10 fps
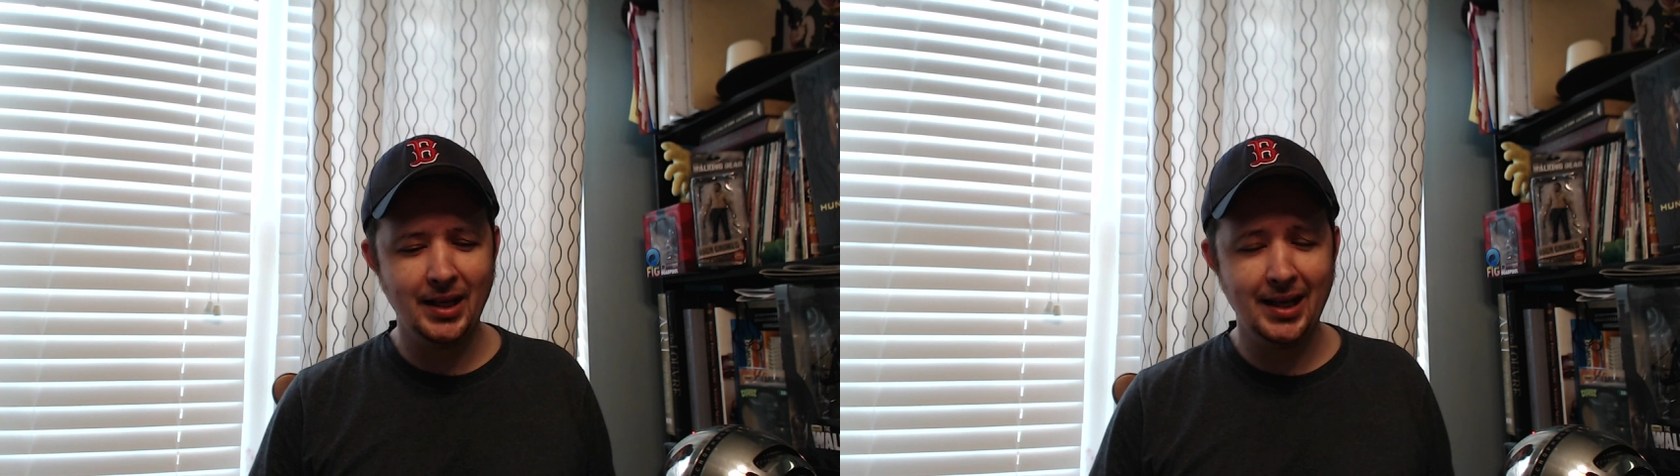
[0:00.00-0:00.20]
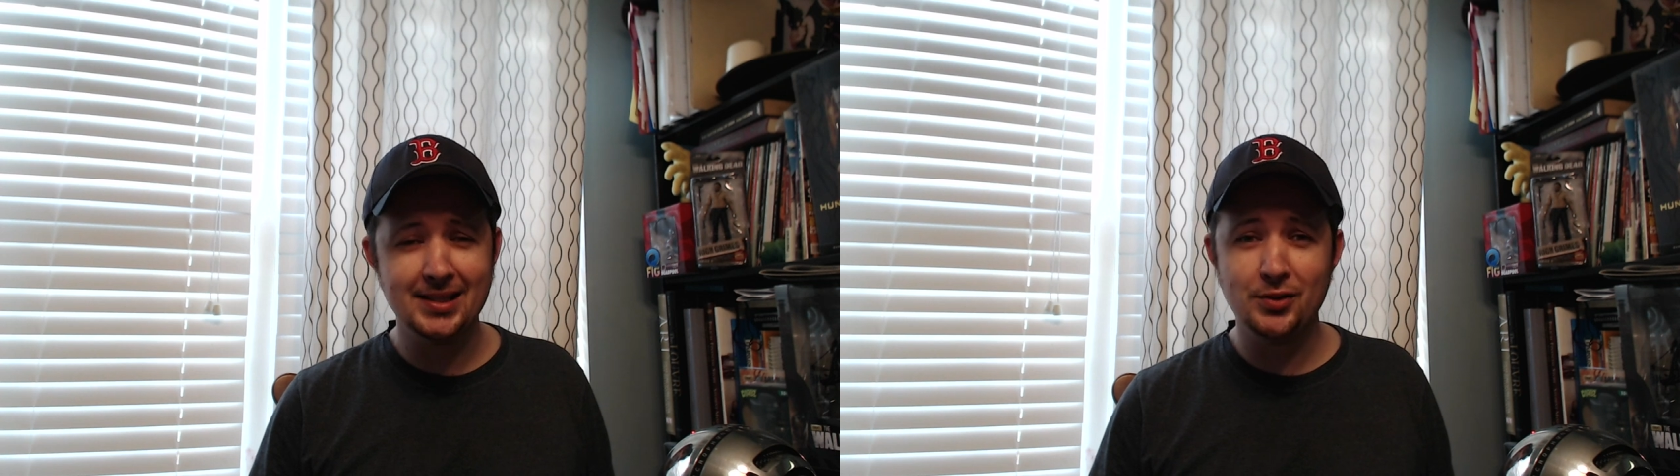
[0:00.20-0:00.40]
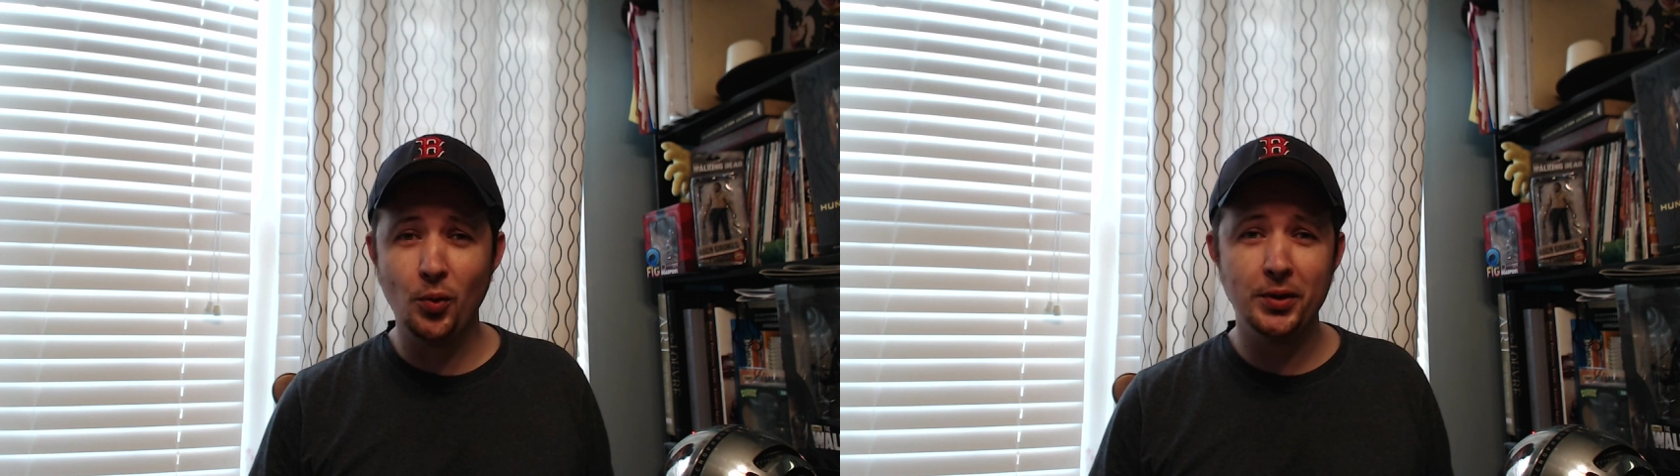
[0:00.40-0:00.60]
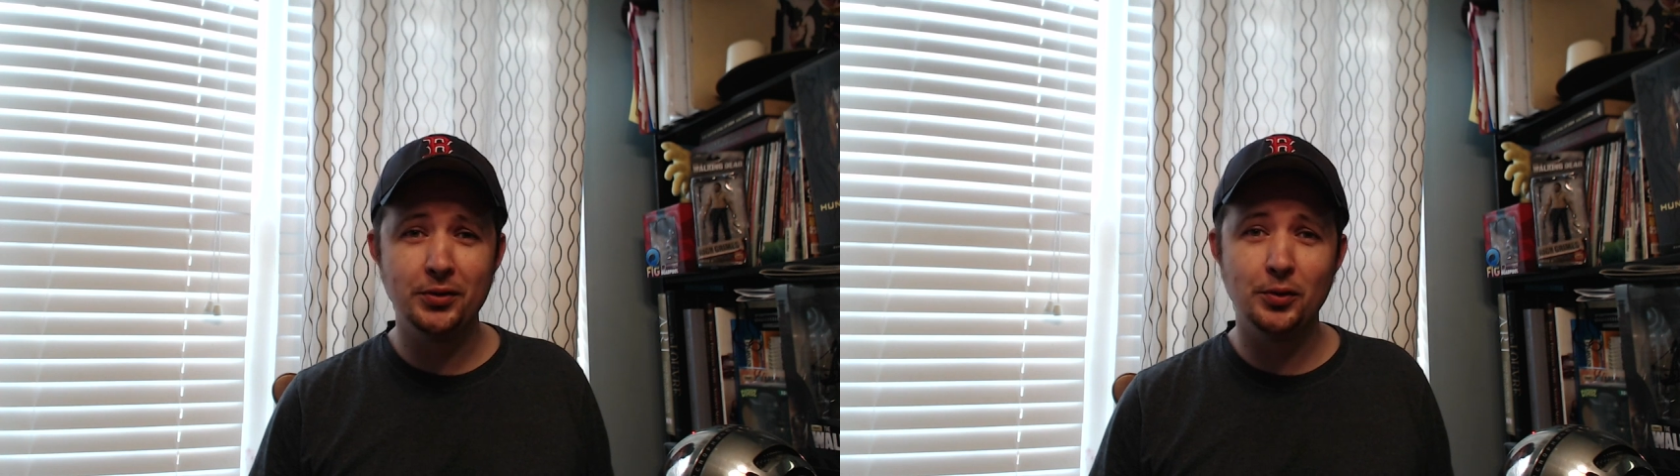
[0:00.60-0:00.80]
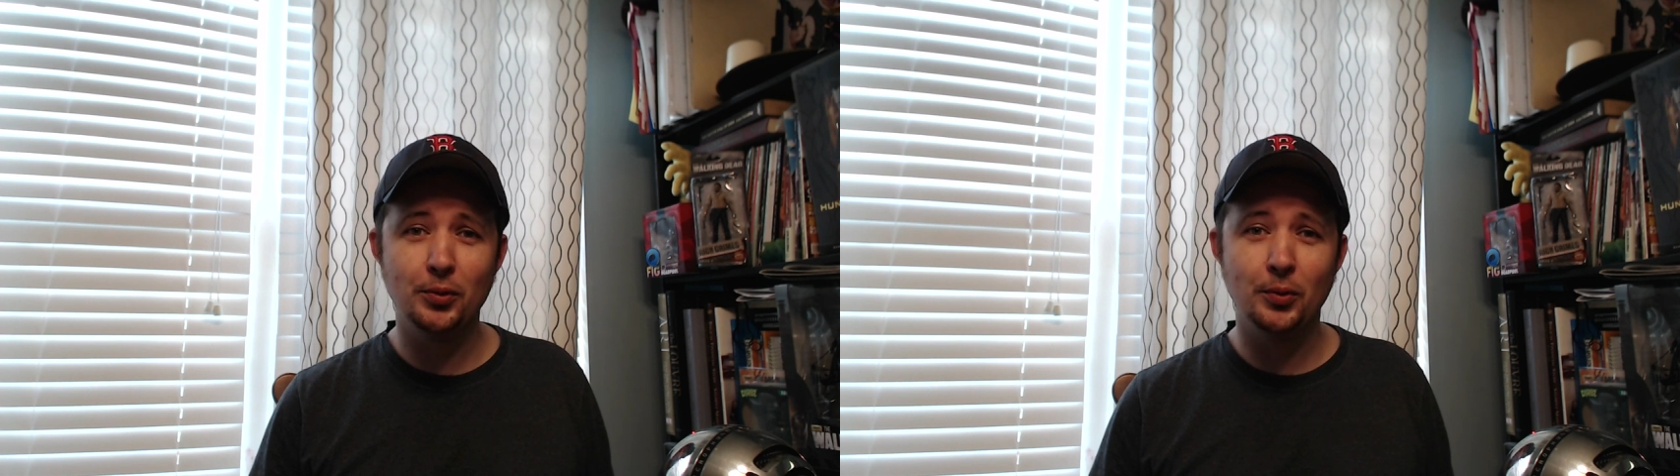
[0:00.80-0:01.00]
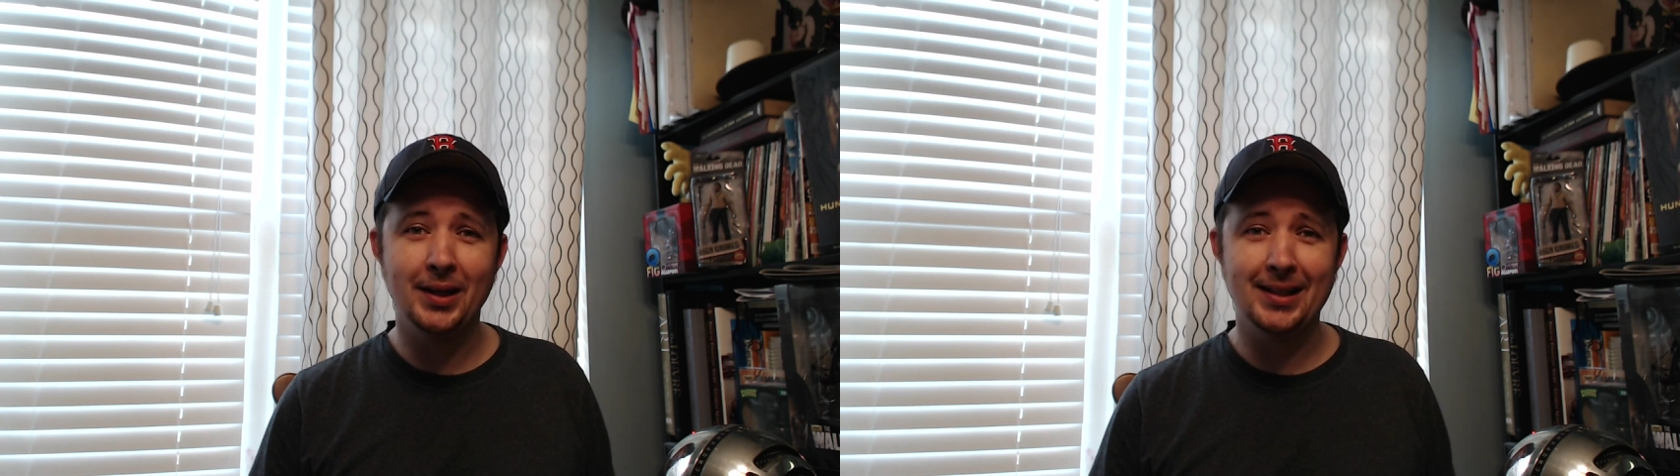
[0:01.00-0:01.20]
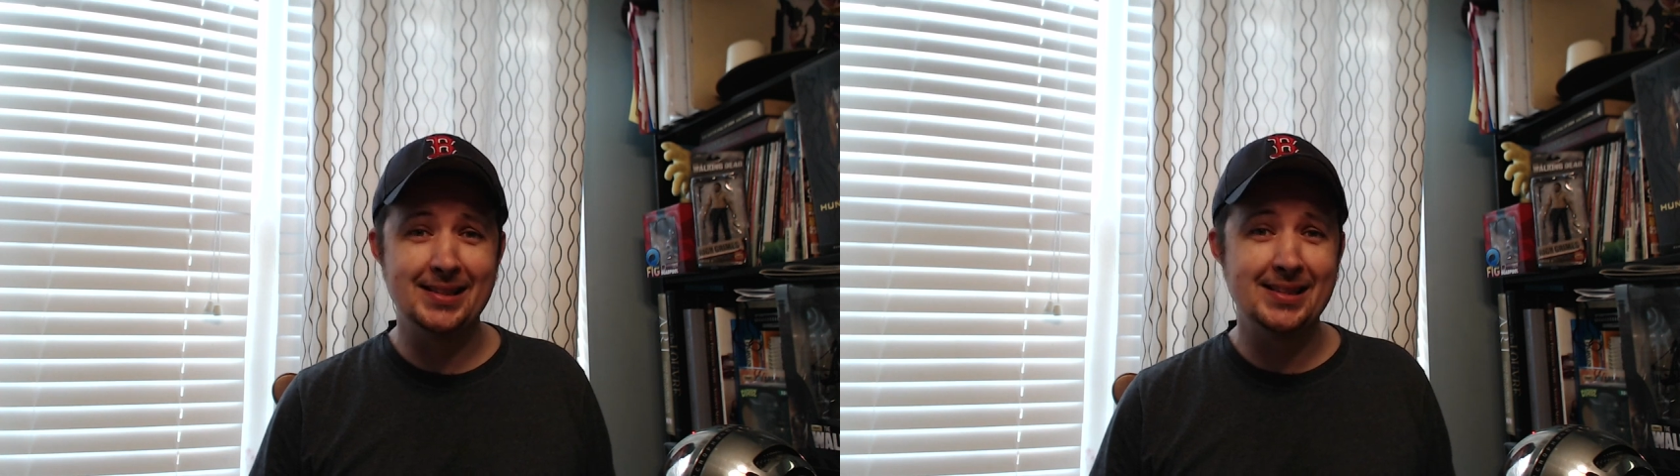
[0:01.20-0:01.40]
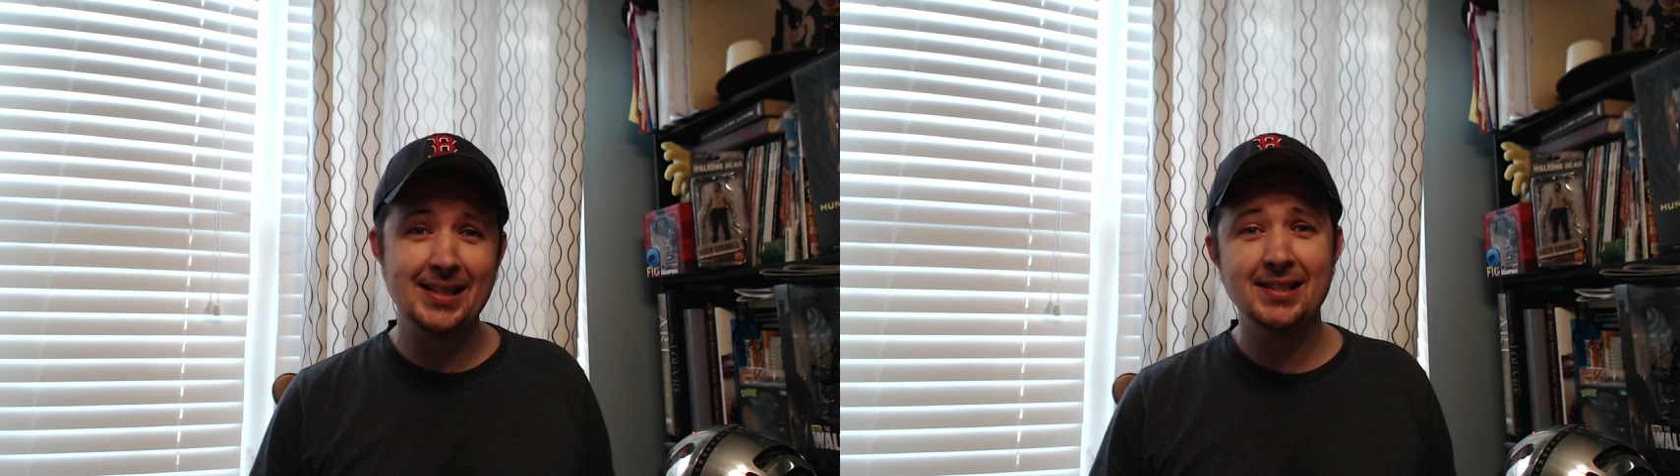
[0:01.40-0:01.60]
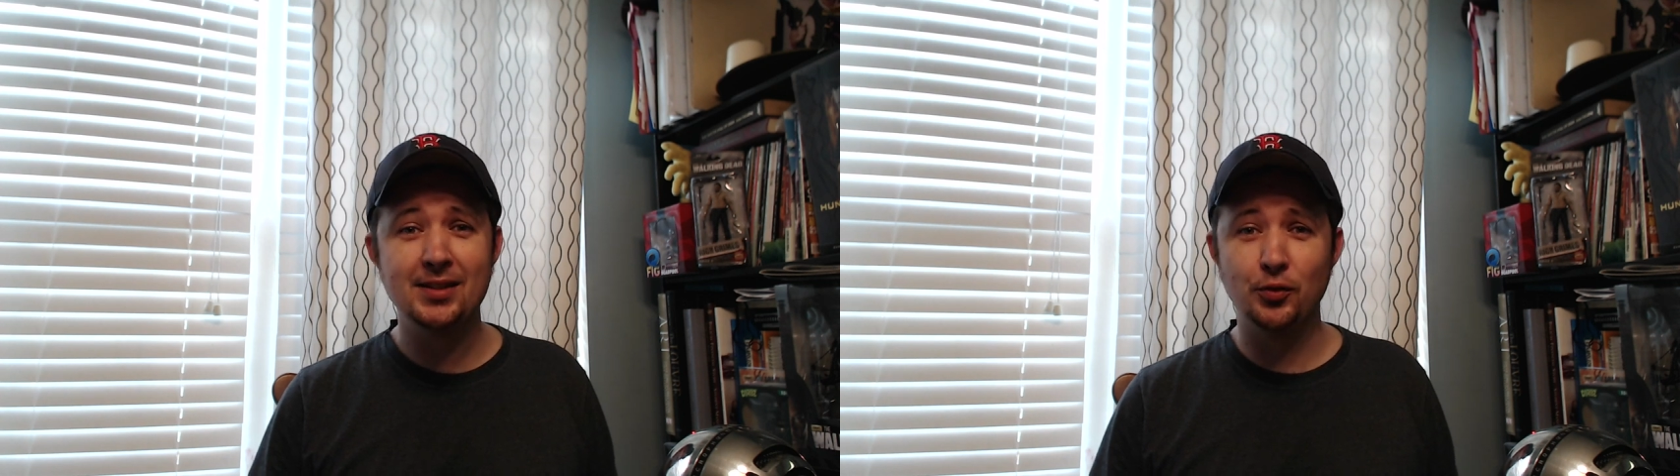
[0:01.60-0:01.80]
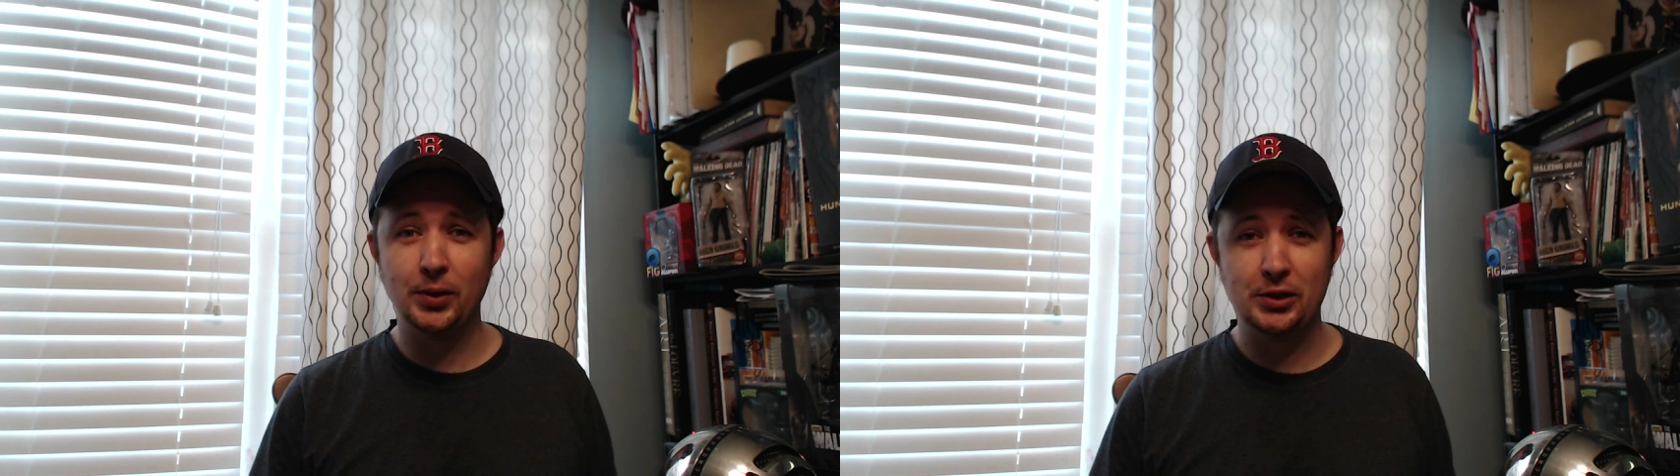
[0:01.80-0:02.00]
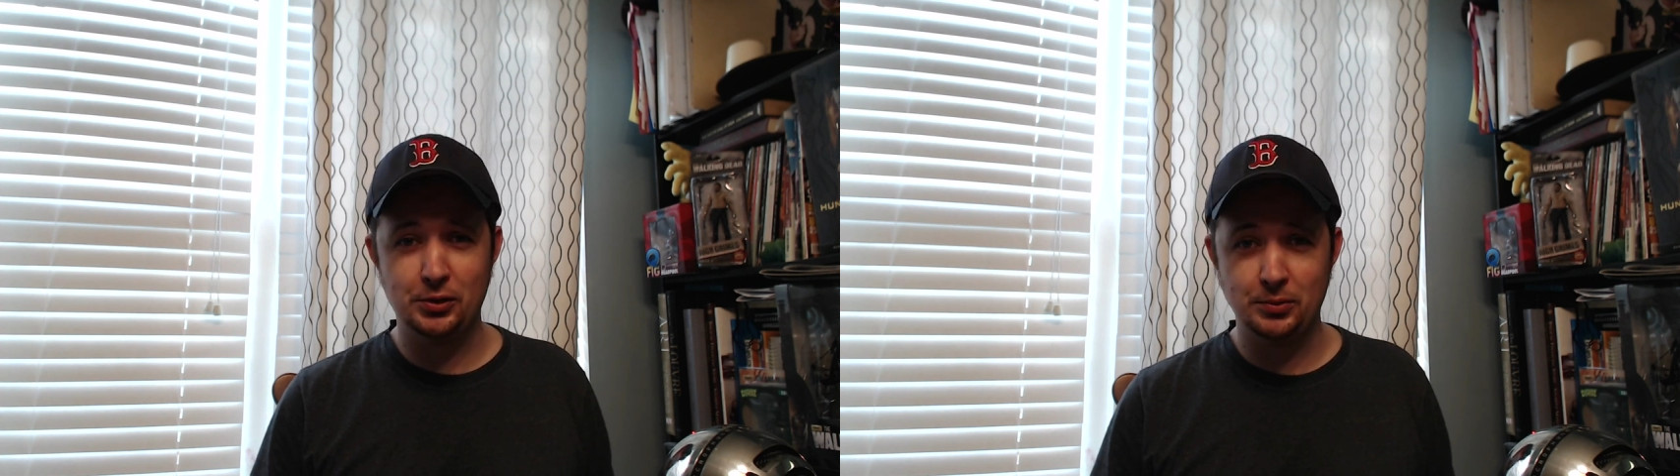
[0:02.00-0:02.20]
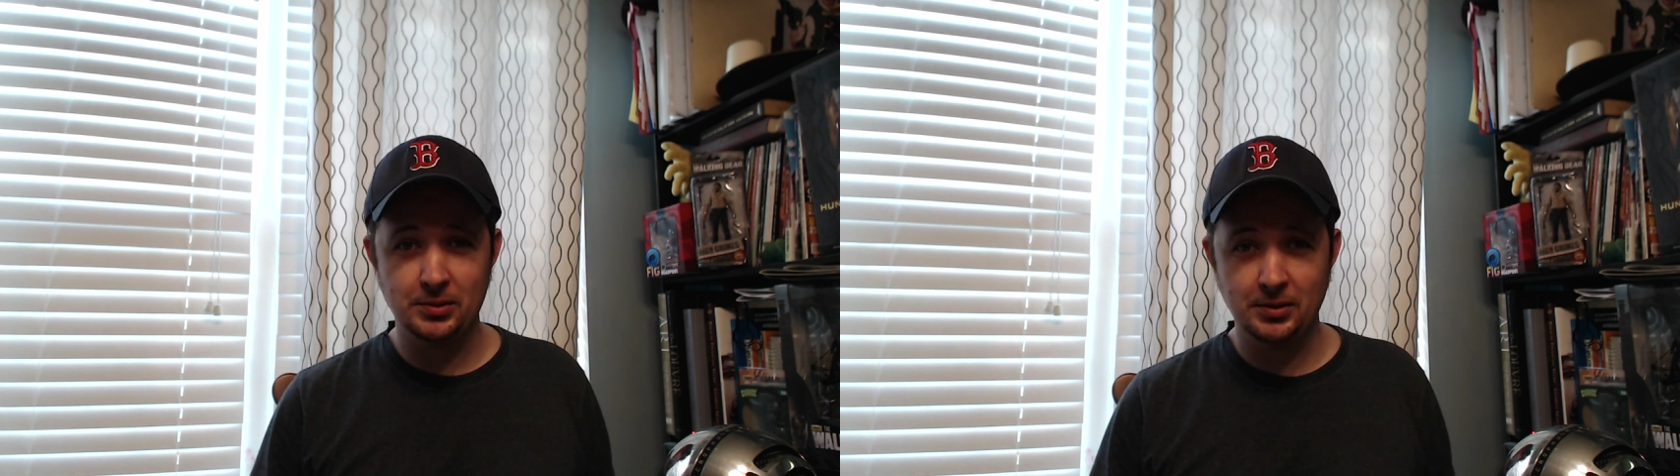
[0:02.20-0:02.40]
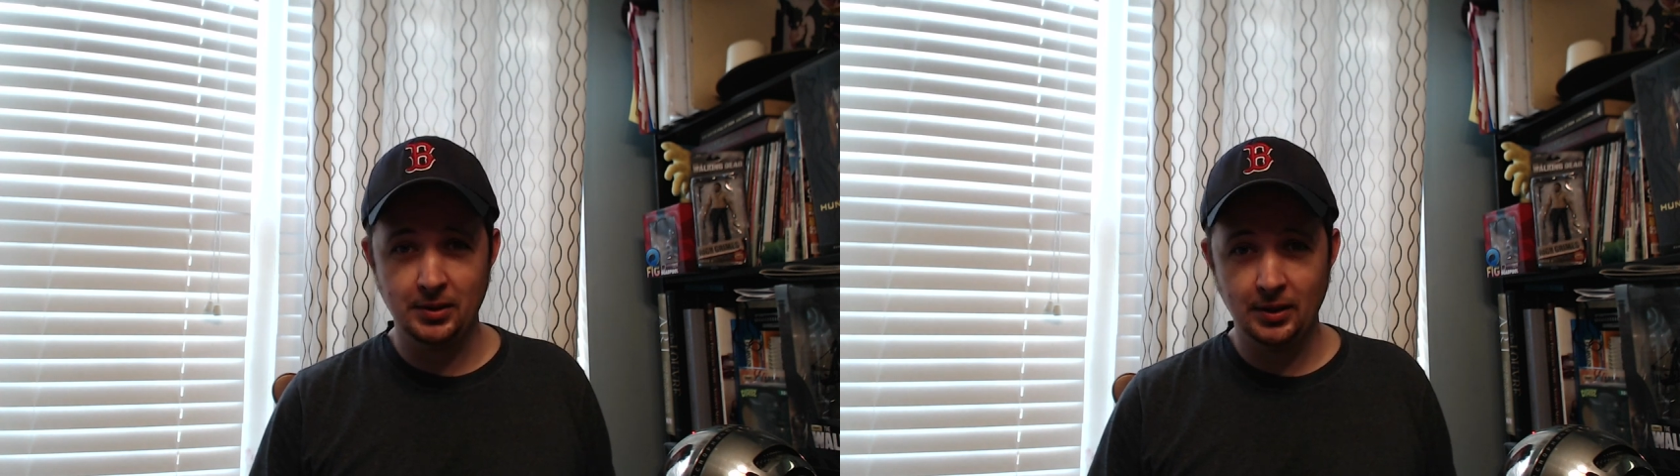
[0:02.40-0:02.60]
is going through extensive reshoots.